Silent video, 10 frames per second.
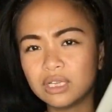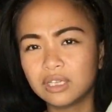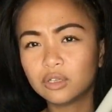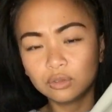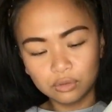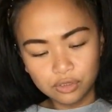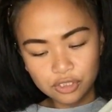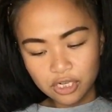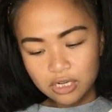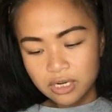a little
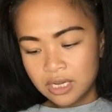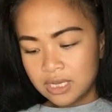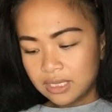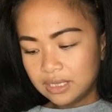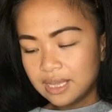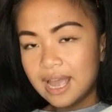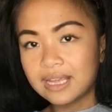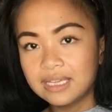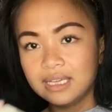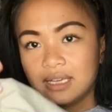looser than
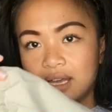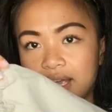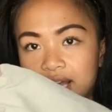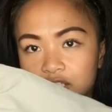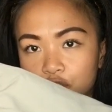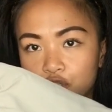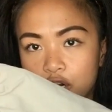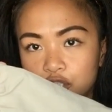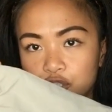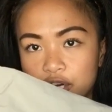khaki. It has a
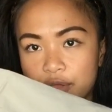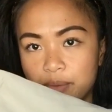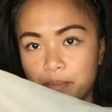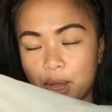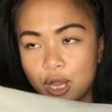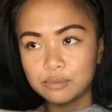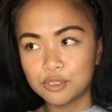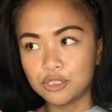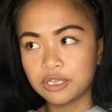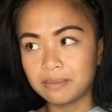drawstring on the
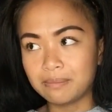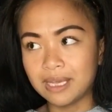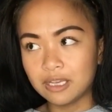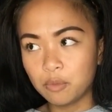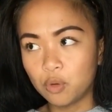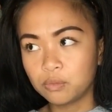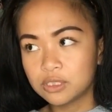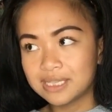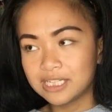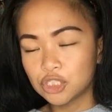bottom, so you can make them
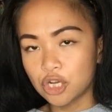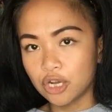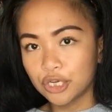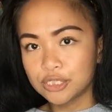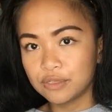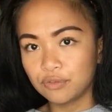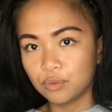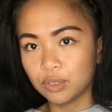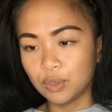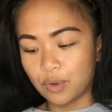almost like joggers if
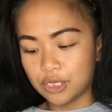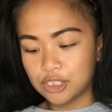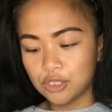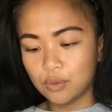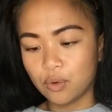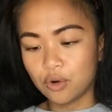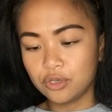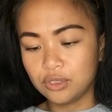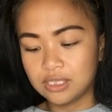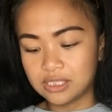you really wanted to, or
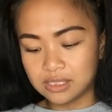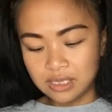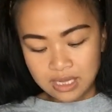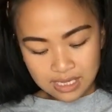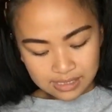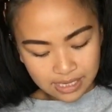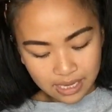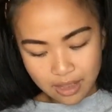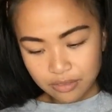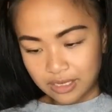you can just
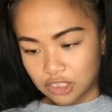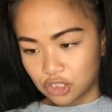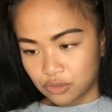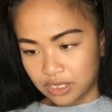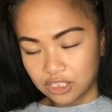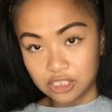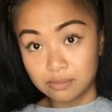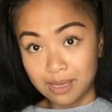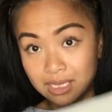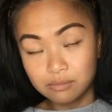take out that string and
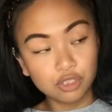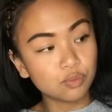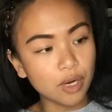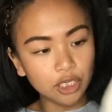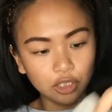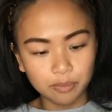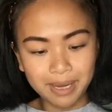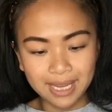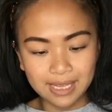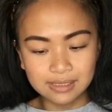just make them just regular
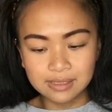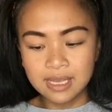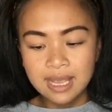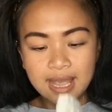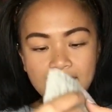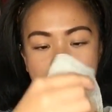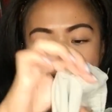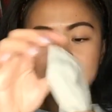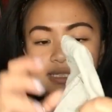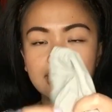pants. It
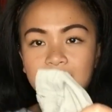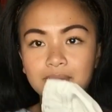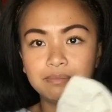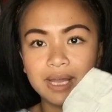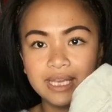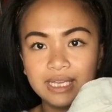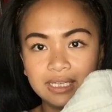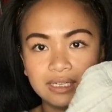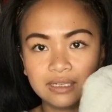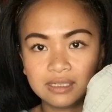has a
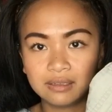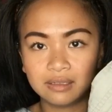button